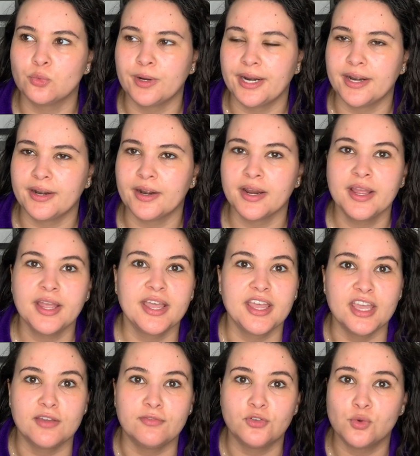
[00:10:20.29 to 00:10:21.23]
wear
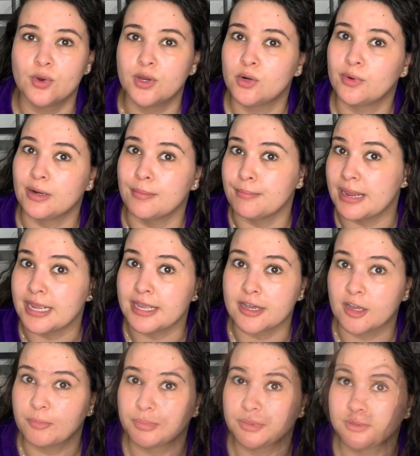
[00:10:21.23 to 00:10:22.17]
if you want to wear
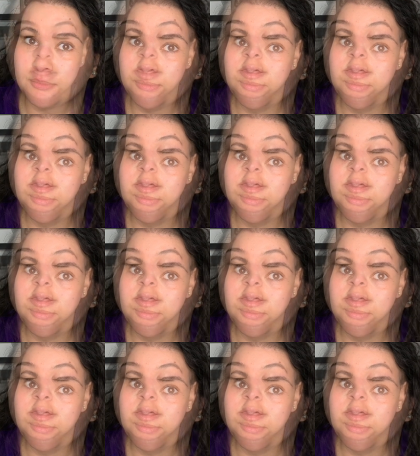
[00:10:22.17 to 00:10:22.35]
makeup.